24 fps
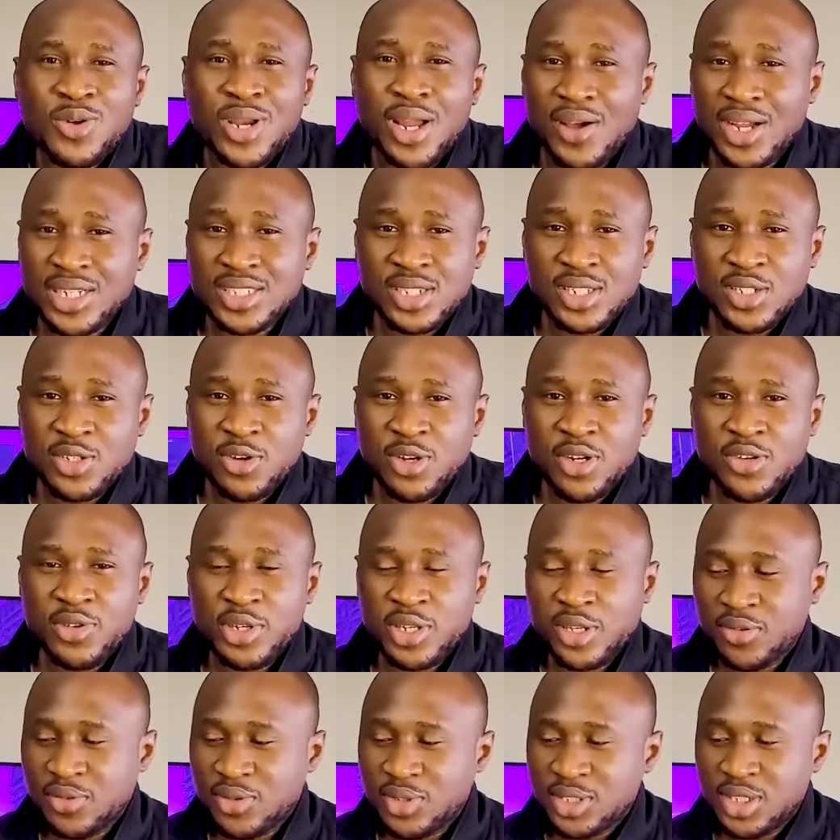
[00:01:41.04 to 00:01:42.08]
have actually gotten rid
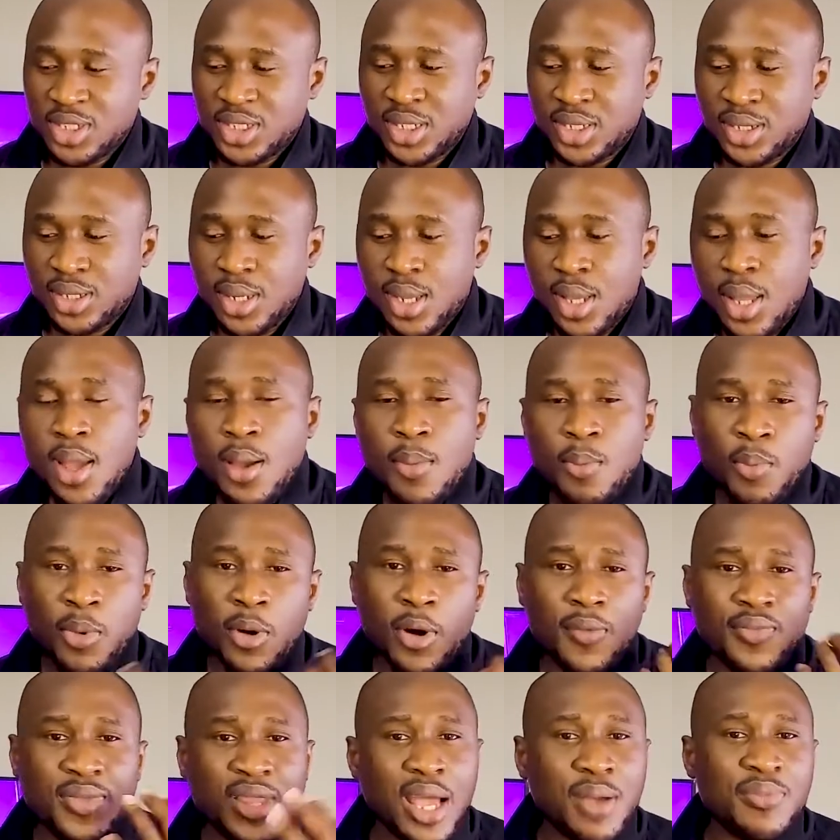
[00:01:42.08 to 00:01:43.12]
of the chain.
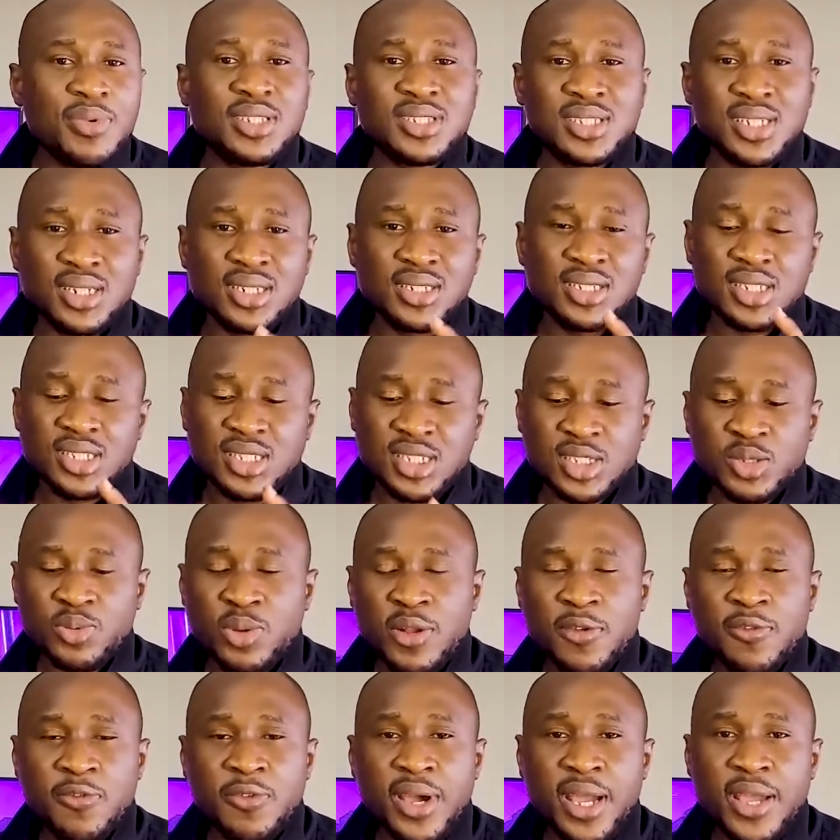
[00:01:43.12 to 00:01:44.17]
But that being said, this is a
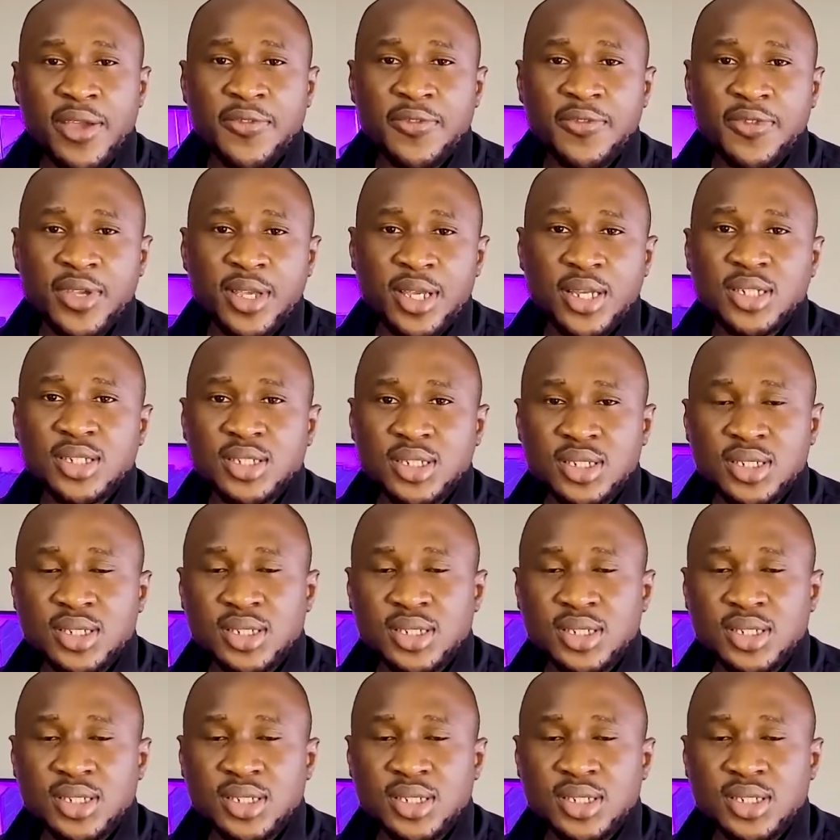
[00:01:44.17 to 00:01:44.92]
6.5-inch